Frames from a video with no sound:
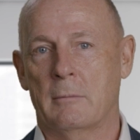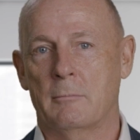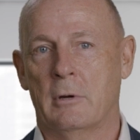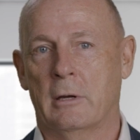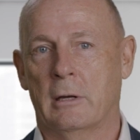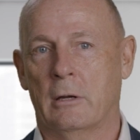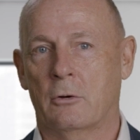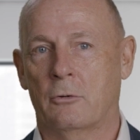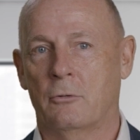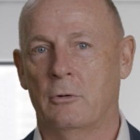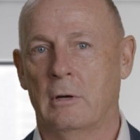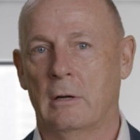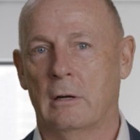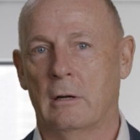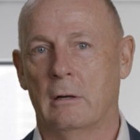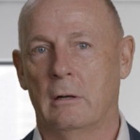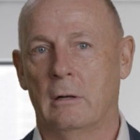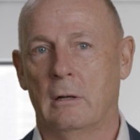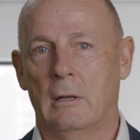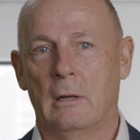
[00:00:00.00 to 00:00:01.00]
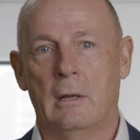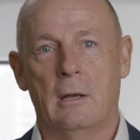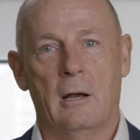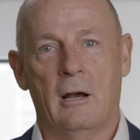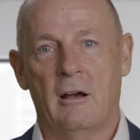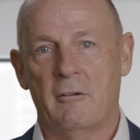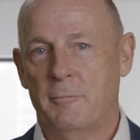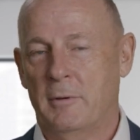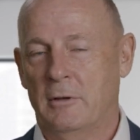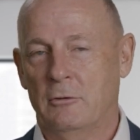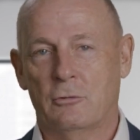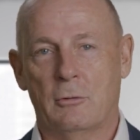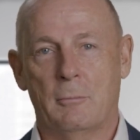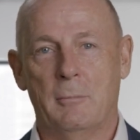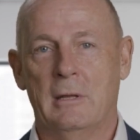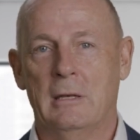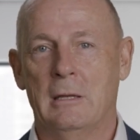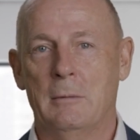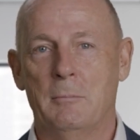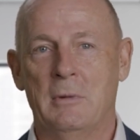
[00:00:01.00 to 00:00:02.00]
in my career. I've been to
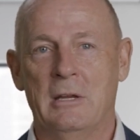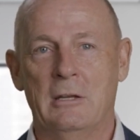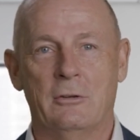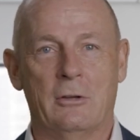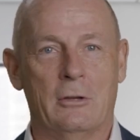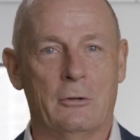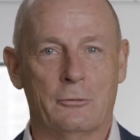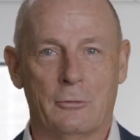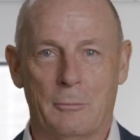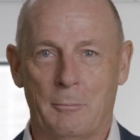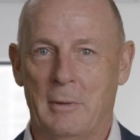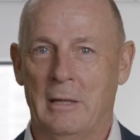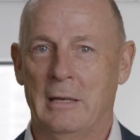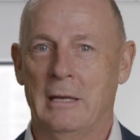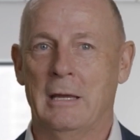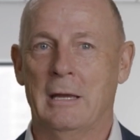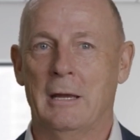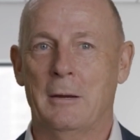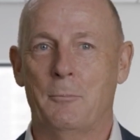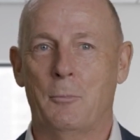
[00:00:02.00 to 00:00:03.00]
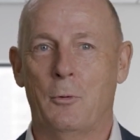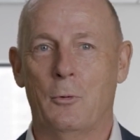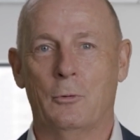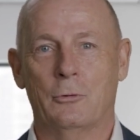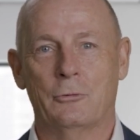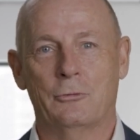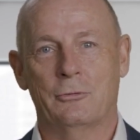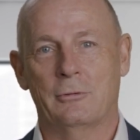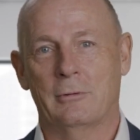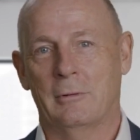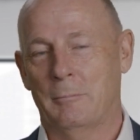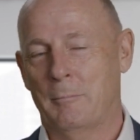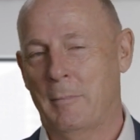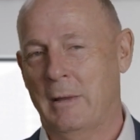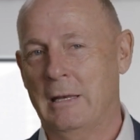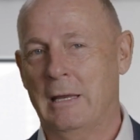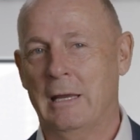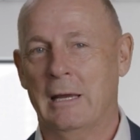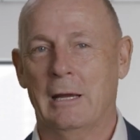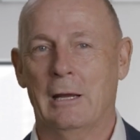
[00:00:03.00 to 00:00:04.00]
many meetings in many airports and
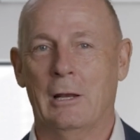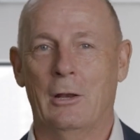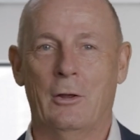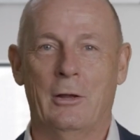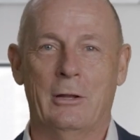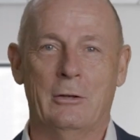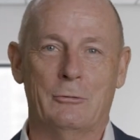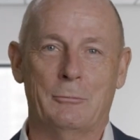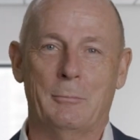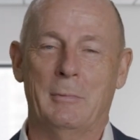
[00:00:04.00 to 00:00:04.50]
many airlines,